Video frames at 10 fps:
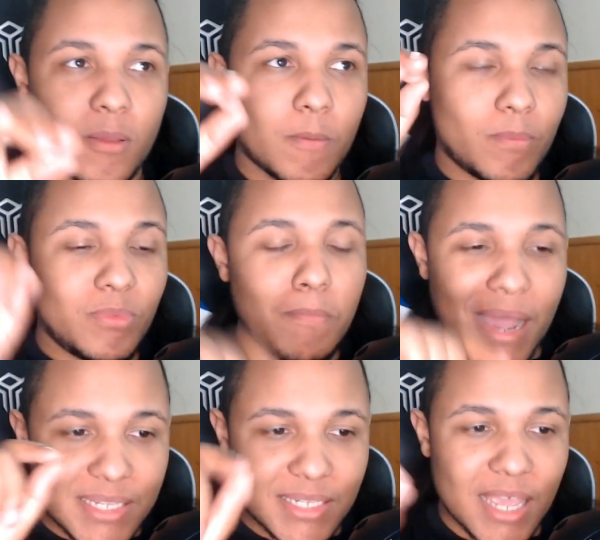
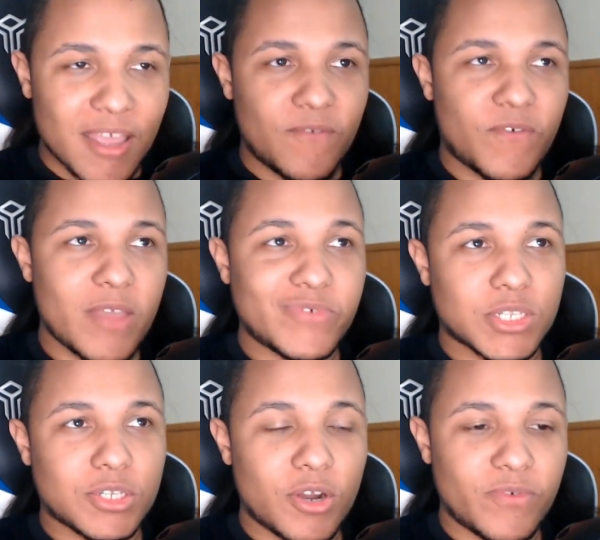My second favorite
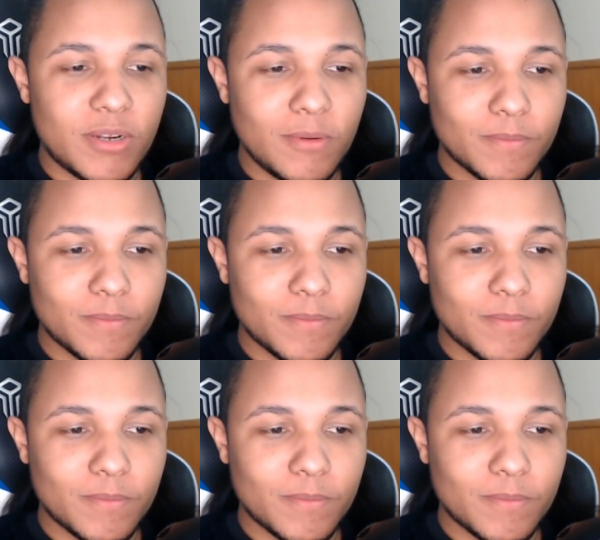servant